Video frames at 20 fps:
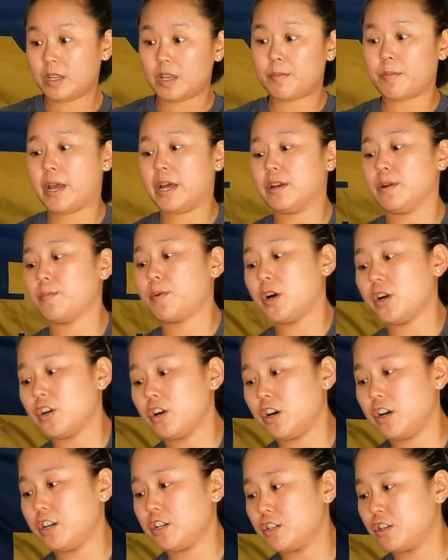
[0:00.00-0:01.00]
Amanda
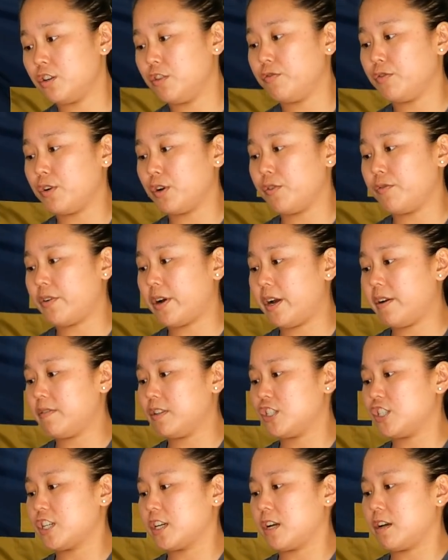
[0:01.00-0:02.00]
Barnhart, 245.
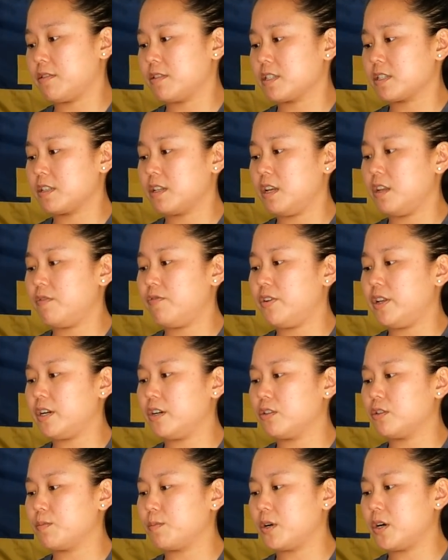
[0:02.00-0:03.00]
Let's check out this clean. Feet
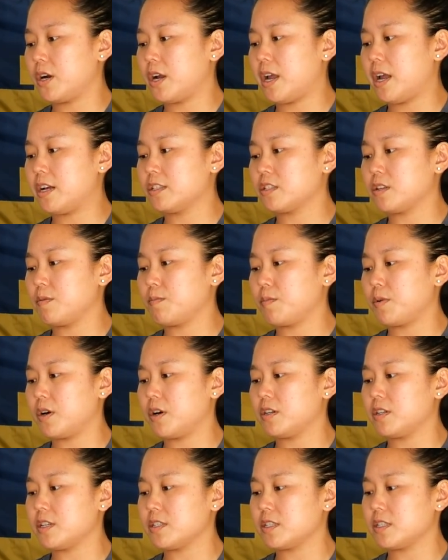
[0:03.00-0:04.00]
on the bar, hands on
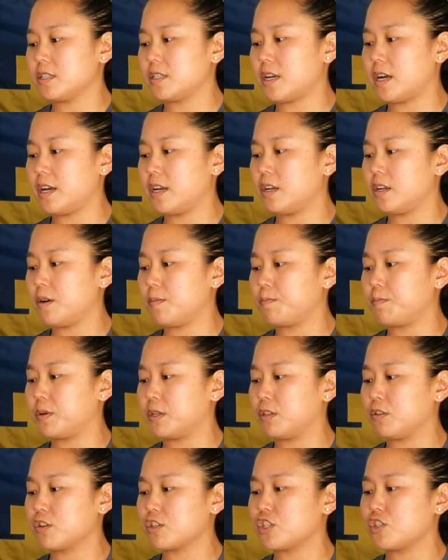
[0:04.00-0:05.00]
bar, doesn't tighten up,
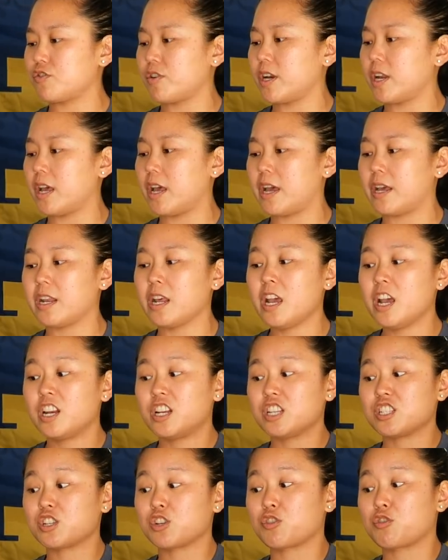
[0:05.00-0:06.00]
but looks straight ahead.
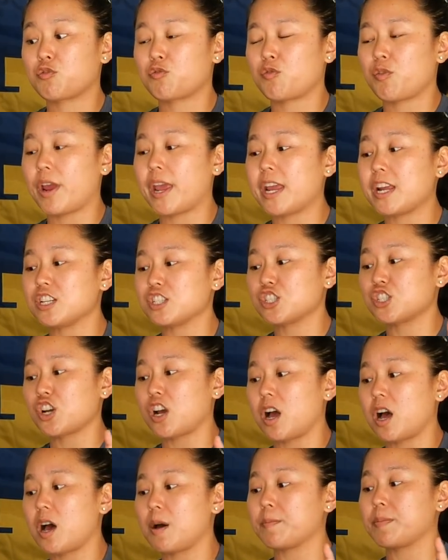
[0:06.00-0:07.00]
Does a great
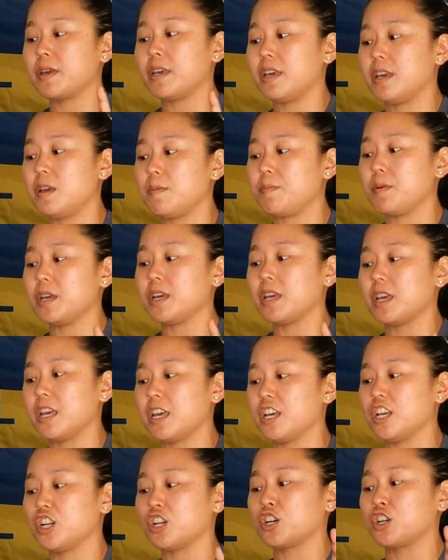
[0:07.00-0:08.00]
job keeping
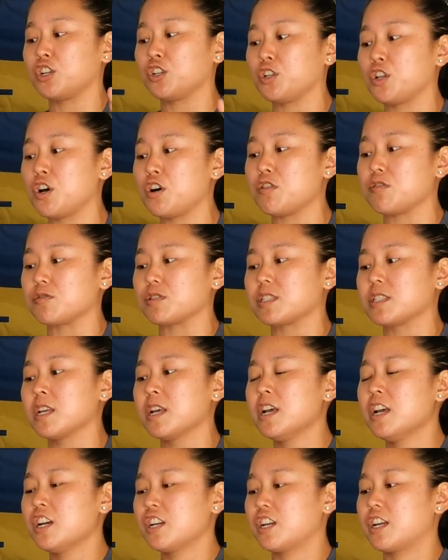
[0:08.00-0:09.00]
it close.
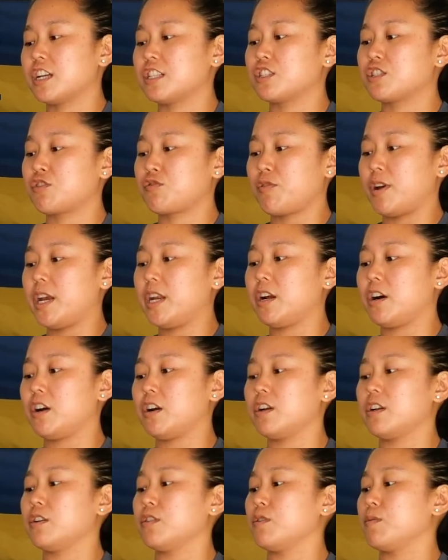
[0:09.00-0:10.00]
Gets great
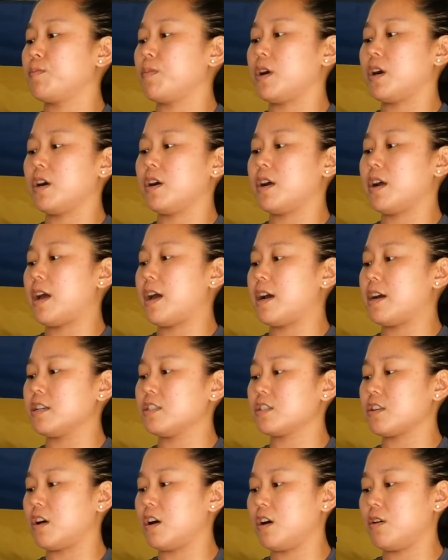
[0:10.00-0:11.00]
height on the bar
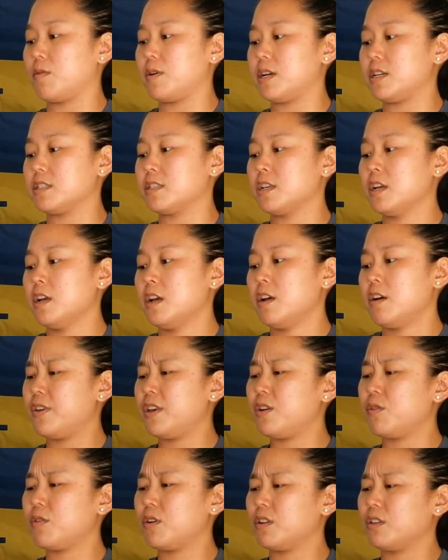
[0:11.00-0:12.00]
as always.
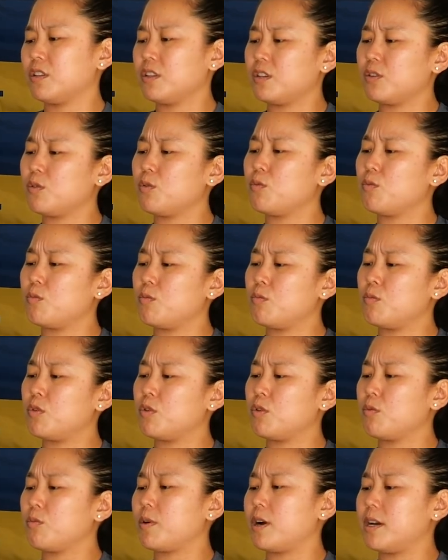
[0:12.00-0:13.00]
Feet a little
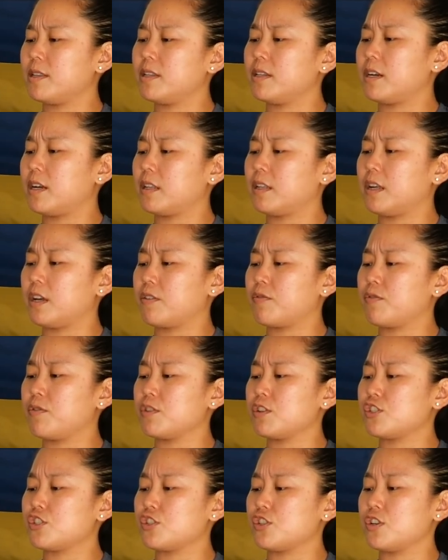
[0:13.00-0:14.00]
more wide than I'd like for
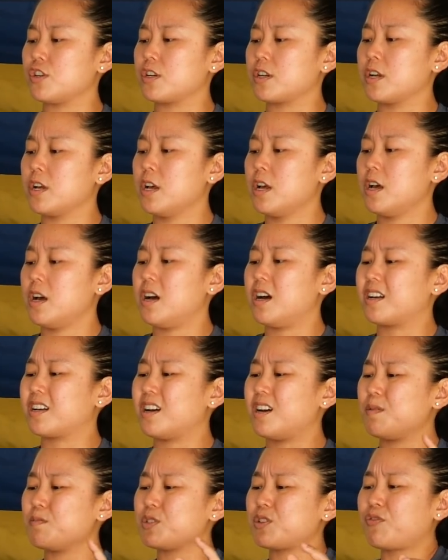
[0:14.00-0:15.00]
the jerk.
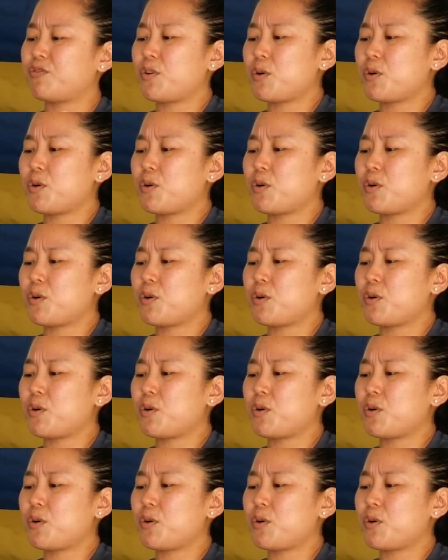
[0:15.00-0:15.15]
Comes